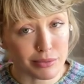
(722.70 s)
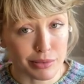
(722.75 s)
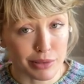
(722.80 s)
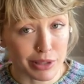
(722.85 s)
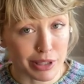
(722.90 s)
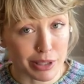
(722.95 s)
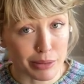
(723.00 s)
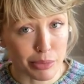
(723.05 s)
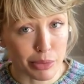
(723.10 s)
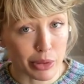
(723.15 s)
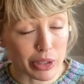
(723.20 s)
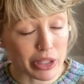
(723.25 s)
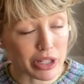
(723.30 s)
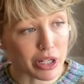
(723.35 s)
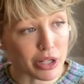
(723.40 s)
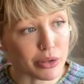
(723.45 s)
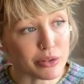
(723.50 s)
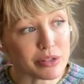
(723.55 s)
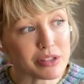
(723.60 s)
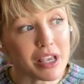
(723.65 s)
really poor
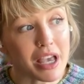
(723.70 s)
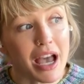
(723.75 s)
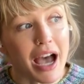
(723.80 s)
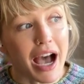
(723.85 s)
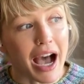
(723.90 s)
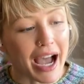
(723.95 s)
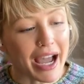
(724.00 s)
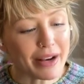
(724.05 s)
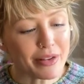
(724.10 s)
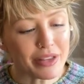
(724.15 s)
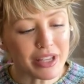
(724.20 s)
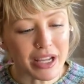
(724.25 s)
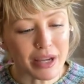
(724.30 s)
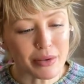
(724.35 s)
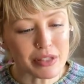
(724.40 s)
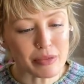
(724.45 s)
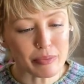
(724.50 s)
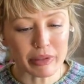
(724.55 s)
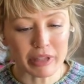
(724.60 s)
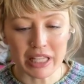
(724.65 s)
notes, I don't think I
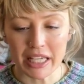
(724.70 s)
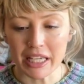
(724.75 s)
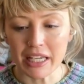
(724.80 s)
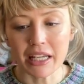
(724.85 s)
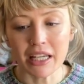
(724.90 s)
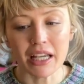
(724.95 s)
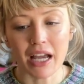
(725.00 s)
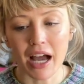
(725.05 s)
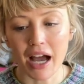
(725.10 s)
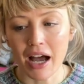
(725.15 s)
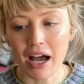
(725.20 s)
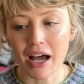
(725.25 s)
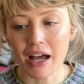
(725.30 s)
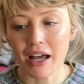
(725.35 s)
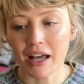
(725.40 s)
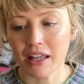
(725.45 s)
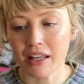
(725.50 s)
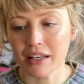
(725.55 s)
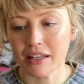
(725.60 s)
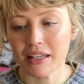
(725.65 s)
was planning
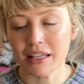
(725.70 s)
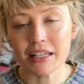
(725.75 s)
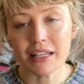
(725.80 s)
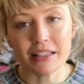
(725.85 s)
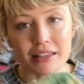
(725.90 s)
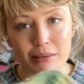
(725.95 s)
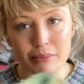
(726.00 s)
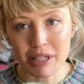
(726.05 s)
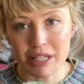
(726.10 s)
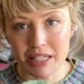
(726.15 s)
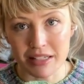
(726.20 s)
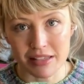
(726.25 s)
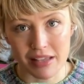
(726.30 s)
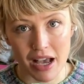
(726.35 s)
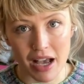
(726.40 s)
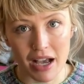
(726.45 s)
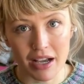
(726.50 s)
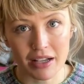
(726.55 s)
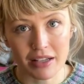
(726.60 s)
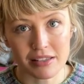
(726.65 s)
on knitting them into
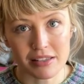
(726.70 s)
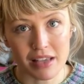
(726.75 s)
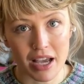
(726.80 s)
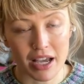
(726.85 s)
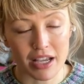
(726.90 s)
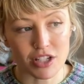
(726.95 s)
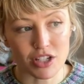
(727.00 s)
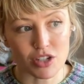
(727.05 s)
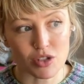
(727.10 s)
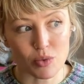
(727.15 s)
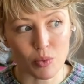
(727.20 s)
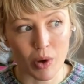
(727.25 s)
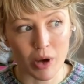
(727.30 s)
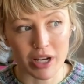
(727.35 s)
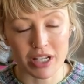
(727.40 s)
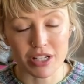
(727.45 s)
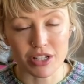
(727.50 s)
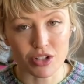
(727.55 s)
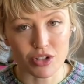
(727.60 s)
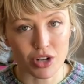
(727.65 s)
socks. I just
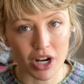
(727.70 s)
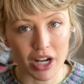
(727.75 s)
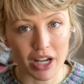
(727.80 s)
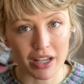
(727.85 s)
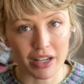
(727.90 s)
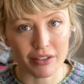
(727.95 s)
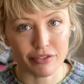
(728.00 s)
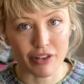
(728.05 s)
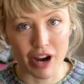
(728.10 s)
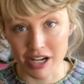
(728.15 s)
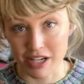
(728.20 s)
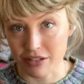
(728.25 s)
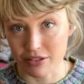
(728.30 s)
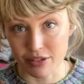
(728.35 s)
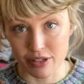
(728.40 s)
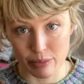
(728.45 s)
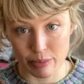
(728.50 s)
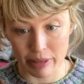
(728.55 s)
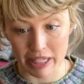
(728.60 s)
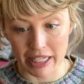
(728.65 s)
wanted to try fractal
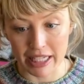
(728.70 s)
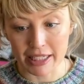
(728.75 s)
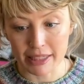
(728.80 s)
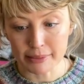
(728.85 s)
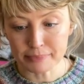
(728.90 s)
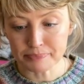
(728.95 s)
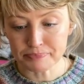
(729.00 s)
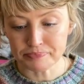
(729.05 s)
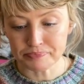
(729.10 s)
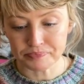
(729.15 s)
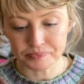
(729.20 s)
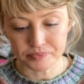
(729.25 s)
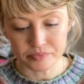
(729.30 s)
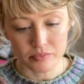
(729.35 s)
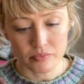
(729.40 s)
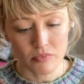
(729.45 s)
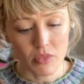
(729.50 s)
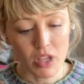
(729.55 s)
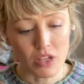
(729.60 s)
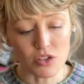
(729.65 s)
spinning.
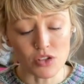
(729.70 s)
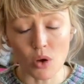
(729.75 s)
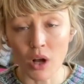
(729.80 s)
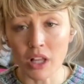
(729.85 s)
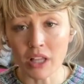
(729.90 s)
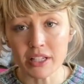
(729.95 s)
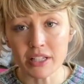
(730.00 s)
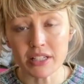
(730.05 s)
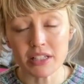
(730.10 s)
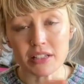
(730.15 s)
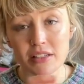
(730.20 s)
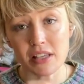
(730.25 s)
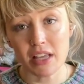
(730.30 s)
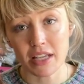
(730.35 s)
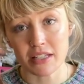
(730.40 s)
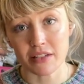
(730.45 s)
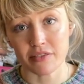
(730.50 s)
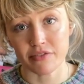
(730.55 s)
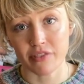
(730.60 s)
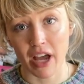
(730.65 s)
So all I did is I
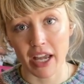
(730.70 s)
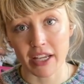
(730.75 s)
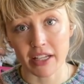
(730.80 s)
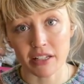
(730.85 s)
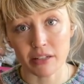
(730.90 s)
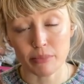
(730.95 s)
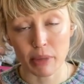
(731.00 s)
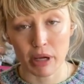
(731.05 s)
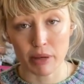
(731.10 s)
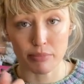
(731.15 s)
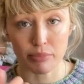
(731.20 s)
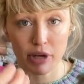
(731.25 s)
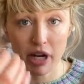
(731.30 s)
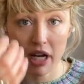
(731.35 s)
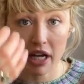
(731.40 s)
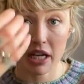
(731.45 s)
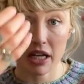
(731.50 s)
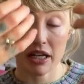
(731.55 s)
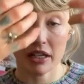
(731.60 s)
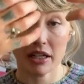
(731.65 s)
divided my
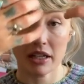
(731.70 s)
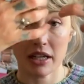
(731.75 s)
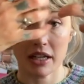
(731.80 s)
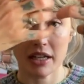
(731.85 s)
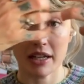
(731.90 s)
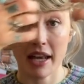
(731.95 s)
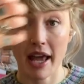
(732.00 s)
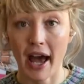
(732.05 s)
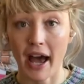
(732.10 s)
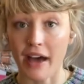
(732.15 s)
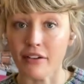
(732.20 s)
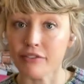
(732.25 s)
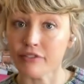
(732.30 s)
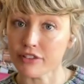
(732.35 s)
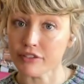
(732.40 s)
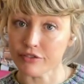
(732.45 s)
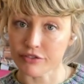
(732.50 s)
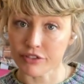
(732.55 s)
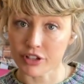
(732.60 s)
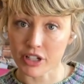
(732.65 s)
braid in half
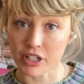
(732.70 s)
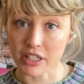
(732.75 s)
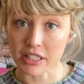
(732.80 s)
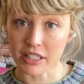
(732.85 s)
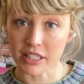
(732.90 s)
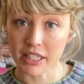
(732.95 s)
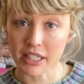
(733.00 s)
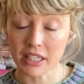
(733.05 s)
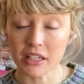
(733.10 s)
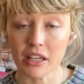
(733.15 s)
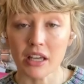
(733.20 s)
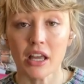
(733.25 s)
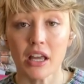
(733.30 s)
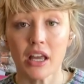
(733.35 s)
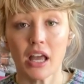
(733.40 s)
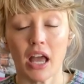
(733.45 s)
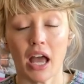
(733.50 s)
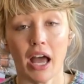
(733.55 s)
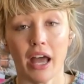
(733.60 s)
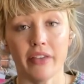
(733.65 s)
vertically
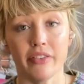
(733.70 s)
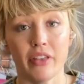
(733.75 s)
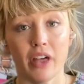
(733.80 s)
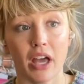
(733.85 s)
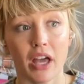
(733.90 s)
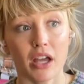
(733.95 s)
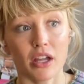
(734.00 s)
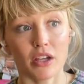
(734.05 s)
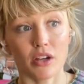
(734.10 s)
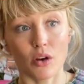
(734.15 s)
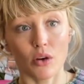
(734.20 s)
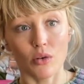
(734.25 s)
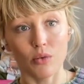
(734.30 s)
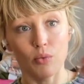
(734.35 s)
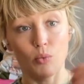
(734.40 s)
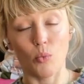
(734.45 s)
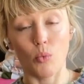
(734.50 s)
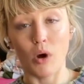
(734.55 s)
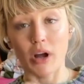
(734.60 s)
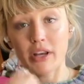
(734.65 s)
and then
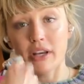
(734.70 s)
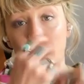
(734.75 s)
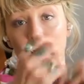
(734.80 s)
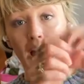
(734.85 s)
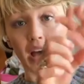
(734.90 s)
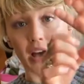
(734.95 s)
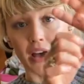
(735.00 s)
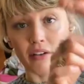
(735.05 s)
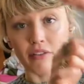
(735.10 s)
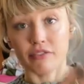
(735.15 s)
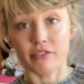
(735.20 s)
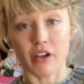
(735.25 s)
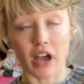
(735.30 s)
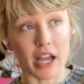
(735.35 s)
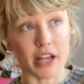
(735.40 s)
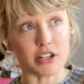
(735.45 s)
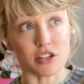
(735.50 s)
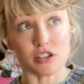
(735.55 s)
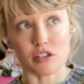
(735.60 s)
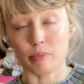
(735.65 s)
one half I
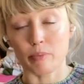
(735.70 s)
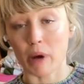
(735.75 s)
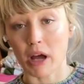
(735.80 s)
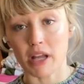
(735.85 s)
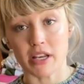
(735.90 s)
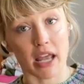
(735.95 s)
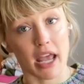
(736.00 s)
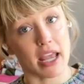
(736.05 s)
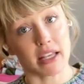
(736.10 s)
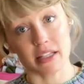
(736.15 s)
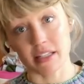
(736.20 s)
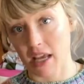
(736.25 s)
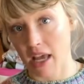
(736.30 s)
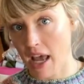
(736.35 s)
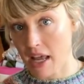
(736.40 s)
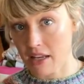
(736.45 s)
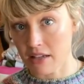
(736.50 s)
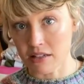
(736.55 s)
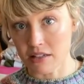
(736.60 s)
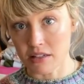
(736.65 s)
just spun end to
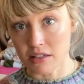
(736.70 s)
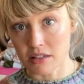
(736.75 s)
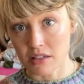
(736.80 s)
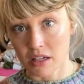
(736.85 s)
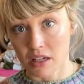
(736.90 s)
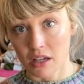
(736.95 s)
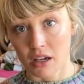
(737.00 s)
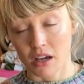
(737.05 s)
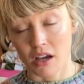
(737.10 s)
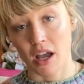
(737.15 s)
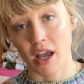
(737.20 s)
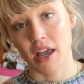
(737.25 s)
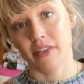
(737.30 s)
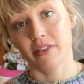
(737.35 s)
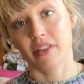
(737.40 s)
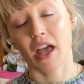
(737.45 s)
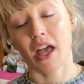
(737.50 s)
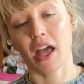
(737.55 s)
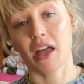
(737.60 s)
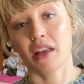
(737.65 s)
end and
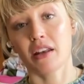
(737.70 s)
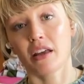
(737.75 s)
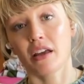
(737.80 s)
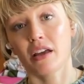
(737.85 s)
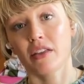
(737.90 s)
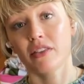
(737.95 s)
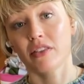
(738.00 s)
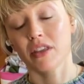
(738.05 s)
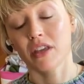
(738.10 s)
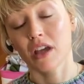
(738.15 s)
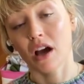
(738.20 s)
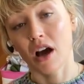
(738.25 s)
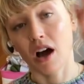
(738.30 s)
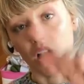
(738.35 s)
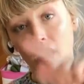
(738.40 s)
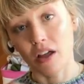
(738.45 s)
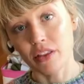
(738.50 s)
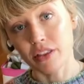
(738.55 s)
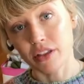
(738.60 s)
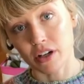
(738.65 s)
then the
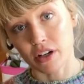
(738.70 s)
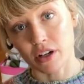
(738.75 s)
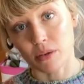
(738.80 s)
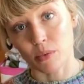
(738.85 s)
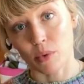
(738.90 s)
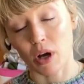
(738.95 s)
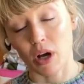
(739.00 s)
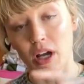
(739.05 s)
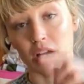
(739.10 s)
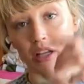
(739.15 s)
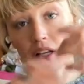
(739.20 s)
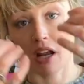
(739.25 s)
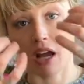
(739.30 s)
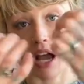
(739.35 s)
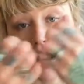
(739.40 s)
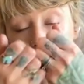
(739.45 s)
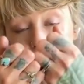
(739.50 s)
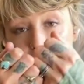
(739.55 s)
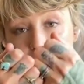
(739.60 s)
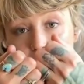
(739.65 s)
other one
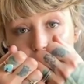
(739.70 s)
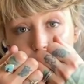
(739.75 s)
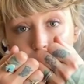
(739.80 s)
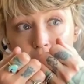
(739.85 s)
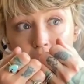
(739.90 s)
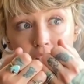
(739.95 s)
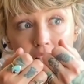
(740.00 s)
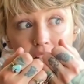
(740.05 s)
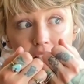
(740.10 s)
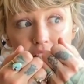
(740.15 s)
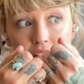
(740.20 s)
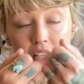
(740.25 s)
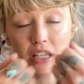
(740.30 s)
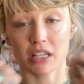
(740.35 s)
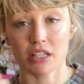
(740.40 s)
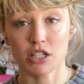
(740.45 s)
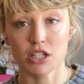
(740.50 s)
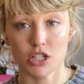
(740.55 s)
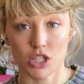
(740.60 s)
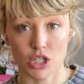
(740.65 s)
I split
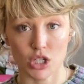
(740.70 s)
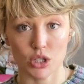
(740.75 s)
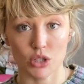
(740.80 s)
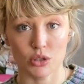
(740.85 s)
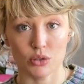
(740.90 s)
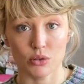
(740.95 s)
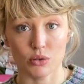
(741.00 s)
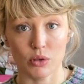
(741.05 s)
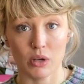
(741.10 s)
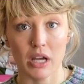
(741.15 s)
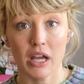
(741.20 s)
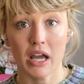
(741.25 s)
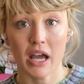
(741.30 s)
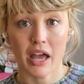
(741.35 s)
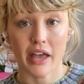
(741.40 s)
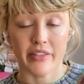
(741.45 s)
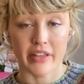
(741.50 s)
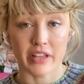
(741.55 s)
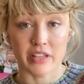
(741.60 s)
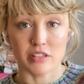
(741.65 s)
into two
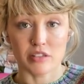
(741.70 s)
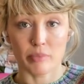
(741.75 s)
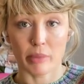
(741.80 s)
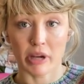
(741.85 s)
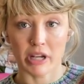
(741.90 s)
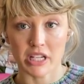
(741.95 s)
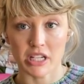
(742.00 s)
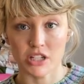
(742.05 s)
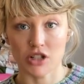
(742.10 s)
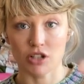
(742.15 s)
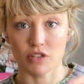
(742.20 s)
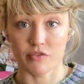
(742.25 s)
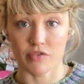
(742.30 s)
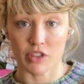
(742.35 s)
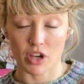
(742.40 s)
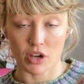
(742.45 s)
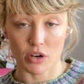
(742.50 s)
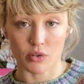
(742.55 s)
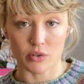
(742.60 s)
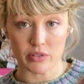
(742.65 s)
and then spun each of
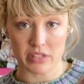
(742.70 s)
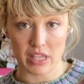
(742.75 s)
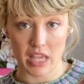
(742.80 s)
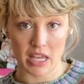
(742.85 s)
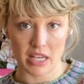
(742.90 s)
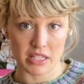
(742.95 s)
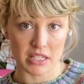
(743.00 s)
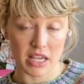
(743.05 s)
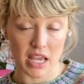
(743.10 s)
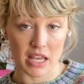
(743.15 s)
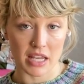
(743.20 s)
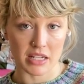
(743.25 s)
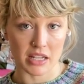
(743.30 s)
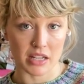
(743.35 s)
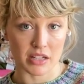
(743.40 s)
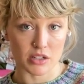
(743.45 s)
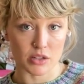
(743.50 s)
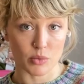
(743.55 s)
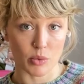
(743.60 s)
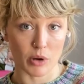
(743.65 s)
those end to end
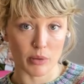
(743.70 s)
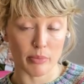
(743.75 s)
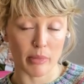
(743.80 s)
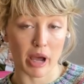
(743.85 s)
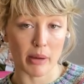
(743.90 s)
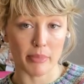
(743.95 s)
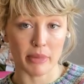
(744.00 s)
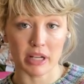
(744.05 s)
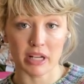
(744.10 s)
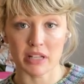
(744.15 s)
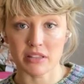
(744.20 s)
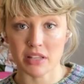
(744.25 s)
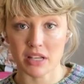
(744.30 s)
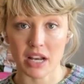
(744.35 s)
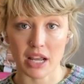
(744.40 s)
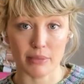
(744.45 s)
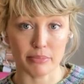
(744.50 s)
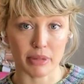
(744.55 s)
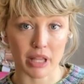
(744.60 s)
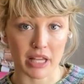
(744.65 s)
onto one bobbin and then I
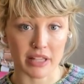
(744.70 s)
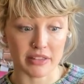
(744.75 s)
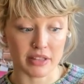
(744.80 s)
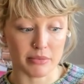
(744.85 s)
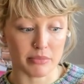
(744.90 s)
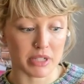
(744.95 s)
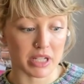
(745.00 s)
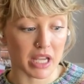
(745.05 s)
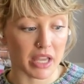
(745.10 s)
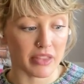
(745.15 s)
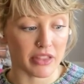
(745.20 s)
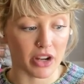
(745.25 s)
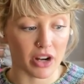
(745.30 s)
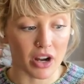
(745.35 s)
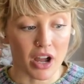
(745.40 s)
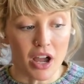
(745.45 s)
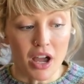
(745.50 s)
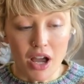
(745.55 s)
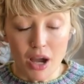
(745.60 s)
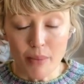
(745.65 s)
applied them together.
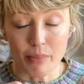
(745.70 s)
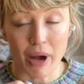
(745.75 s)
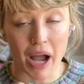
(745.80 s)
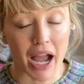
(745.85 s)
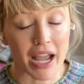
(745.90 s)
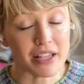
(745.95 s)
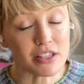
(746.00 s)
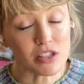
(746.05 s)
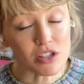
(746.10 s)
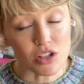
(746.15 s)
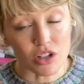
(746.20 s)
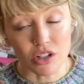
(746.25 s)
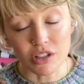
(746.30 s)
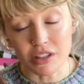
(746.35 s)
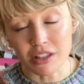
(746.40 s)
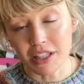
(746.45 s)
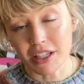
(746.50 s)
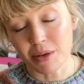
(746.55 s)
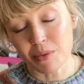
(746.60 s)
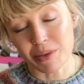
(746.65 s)
But I
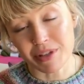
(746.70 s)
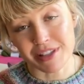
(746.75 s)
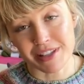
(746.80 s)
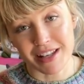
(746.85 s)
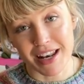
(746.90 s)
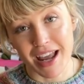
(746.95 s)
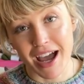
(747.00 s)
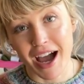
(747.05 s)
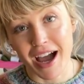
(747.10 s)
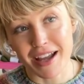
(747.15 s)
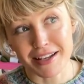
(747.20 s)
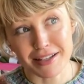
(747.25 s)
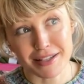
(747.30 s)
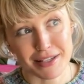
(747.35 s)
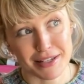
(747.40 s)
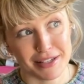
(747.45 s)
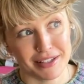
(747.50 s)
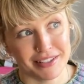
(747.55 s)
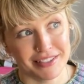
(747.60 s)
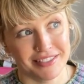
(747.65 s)
certainly was not